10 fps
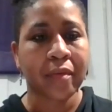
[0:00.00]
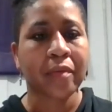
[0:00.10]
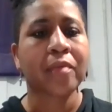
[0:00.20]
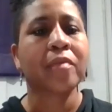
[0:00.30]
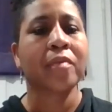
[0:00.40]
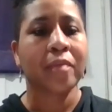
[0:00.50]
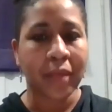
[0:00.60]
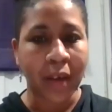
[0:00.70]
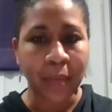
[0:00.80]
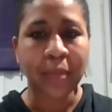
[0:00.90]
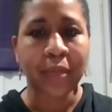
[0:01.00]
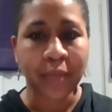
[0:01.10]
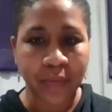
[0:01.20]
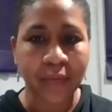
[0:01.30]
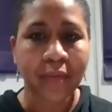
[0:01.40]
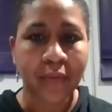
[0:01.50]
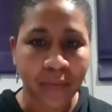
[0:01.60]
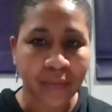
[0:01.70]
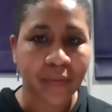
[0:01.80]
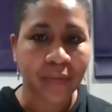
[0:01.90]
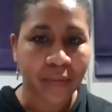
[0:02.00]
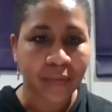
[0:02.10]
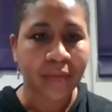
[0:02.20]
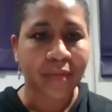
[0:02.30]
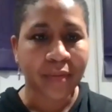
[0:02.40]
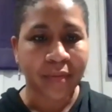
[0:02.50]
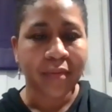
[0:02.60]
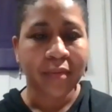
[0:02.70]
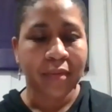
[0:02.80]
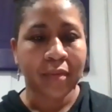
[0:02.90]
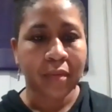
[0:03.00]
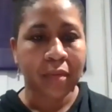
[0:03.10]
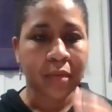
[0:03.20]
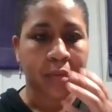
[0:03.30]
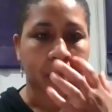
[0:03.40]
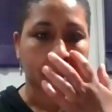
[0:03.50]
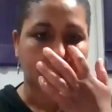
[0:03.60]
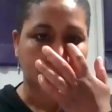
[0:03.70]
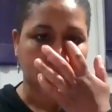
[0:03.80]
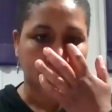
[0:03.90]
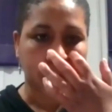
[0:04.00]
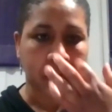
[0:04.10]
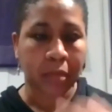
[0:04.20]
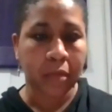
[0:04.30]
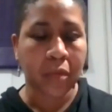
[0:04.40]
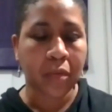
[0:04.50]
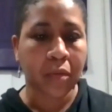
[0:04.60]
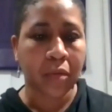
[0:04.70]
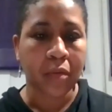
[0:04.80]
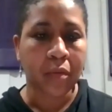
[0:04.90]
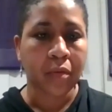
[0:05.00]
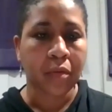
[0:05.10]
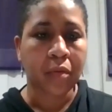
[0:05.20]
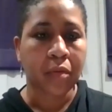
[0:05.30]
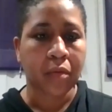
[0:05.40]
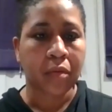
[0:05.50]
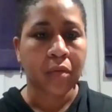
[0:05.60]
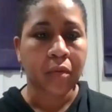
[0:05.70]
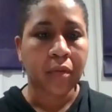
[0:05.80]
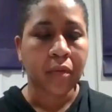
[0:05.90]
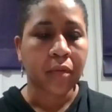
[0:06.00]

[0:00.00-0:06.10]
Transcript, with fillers: And you'll think that so many people within the global south consume peanuts from